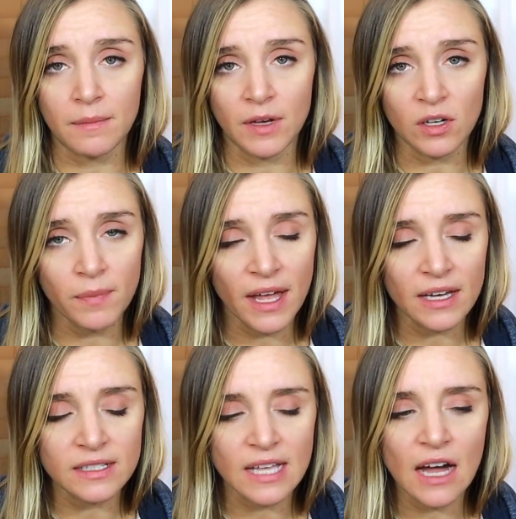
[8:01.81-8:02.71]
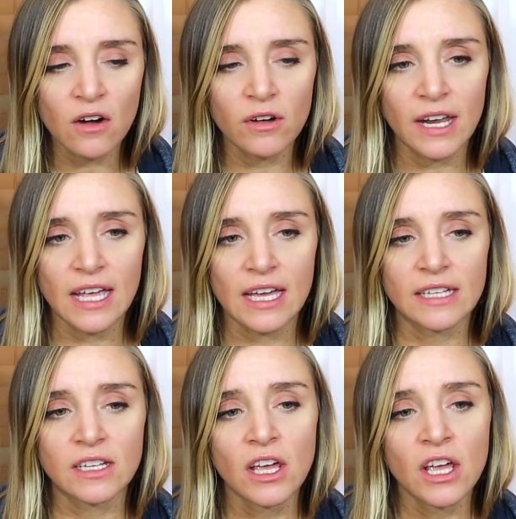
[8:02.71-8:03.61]
milk bags out,
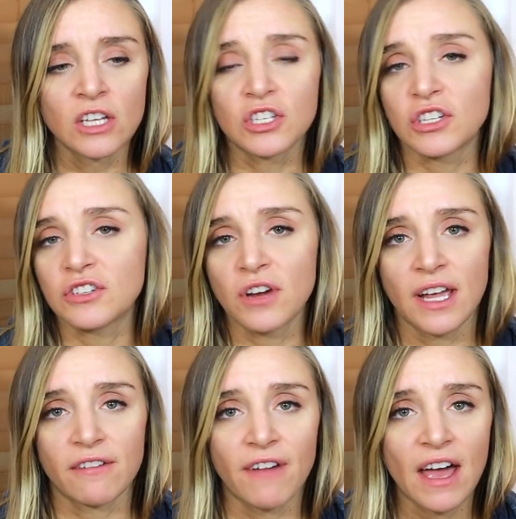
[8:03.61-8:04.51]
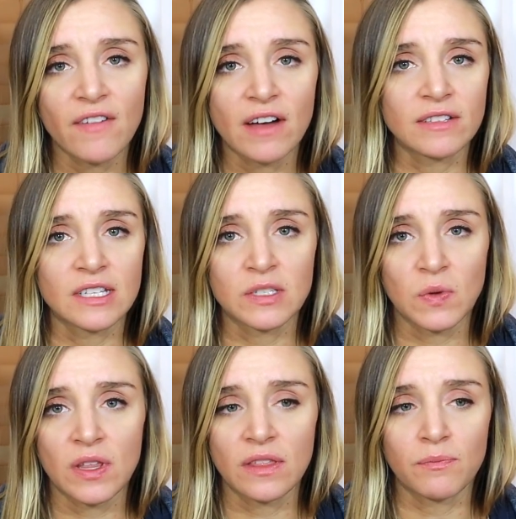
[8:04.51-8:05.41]
and she drank 5 ounces
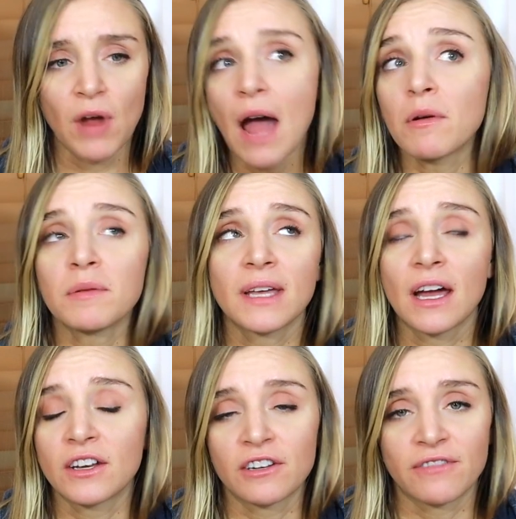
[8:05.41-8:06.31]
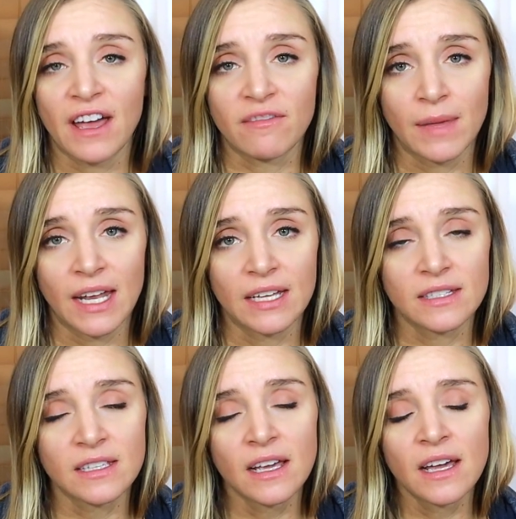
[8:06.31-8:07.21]
with probably under 5
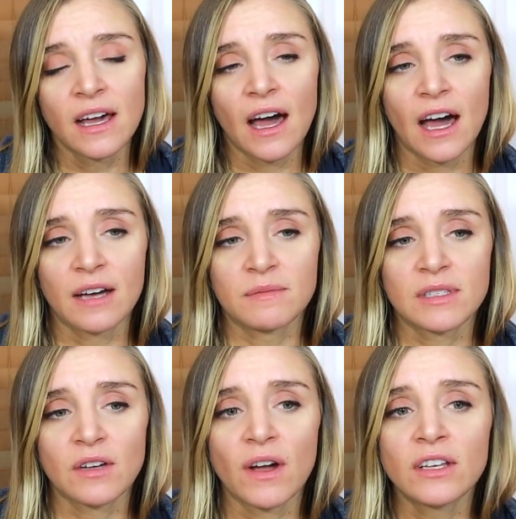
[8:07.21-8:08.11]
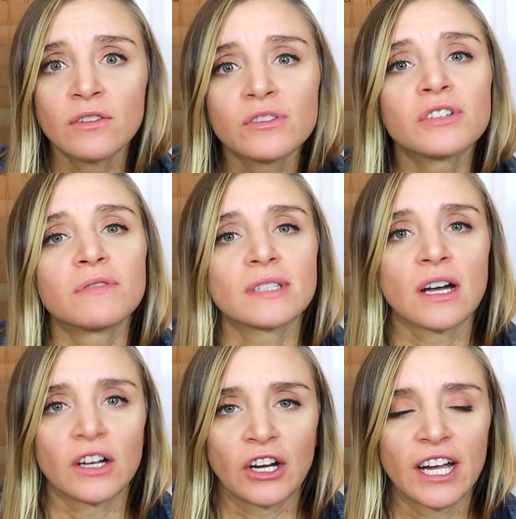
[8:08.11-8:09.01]
minutes. So I knew she was
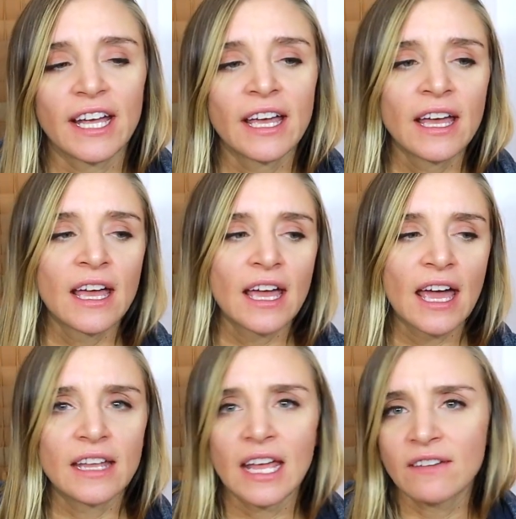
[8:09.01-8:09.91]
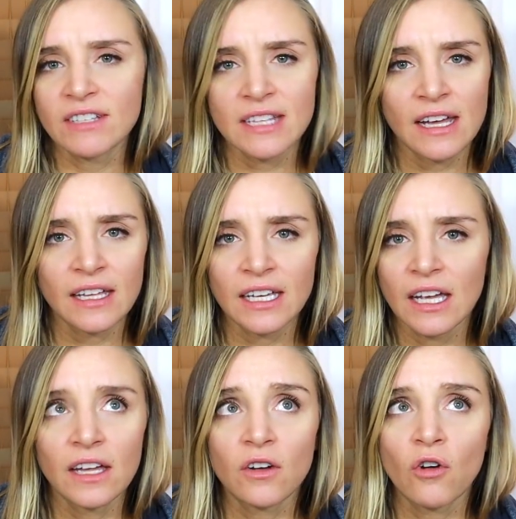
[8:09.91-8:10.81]
hungry. And Ava's not
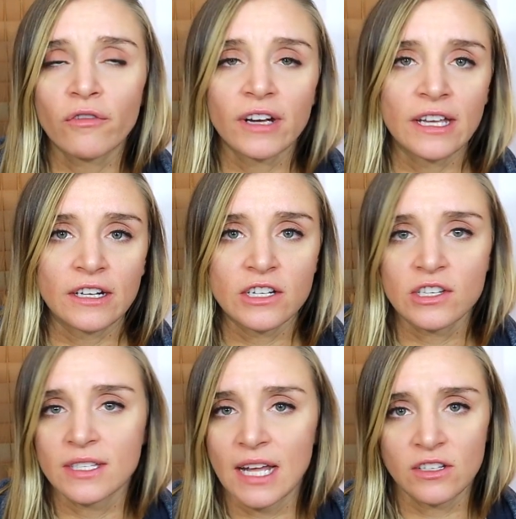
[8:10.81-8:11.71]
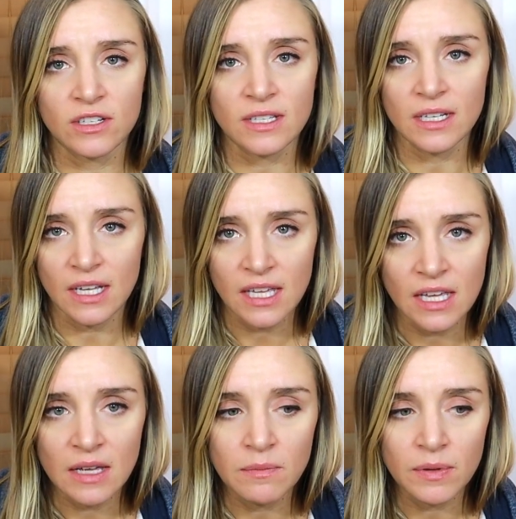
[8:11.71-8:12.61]
like an overeater. She's not just going to
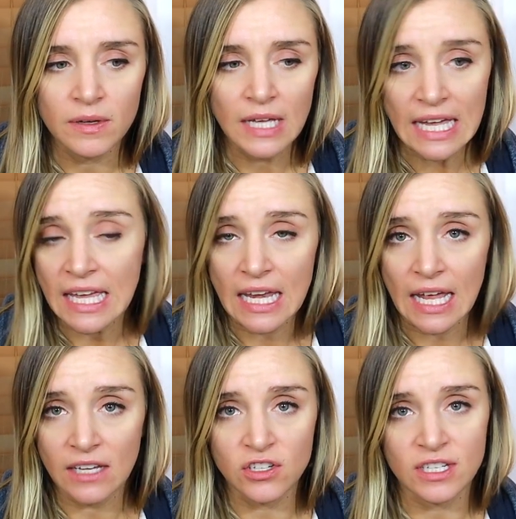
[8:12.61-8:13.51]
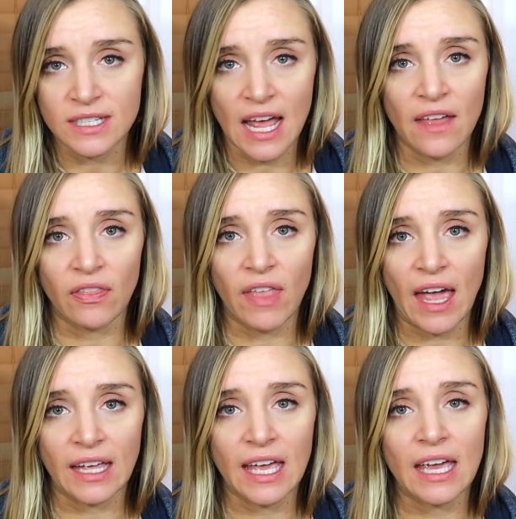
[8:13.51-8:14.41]
keep eating. She's not
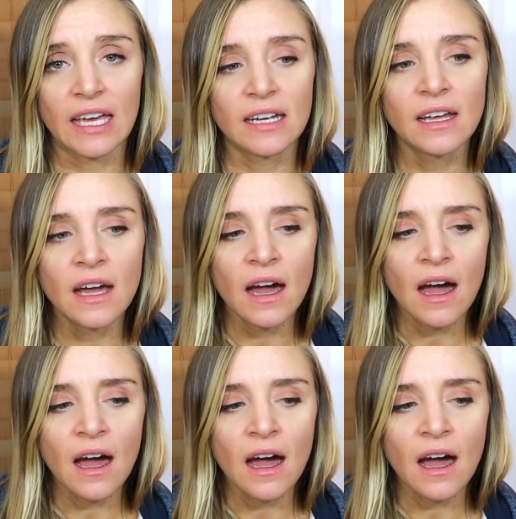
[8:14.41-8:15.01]
that kid.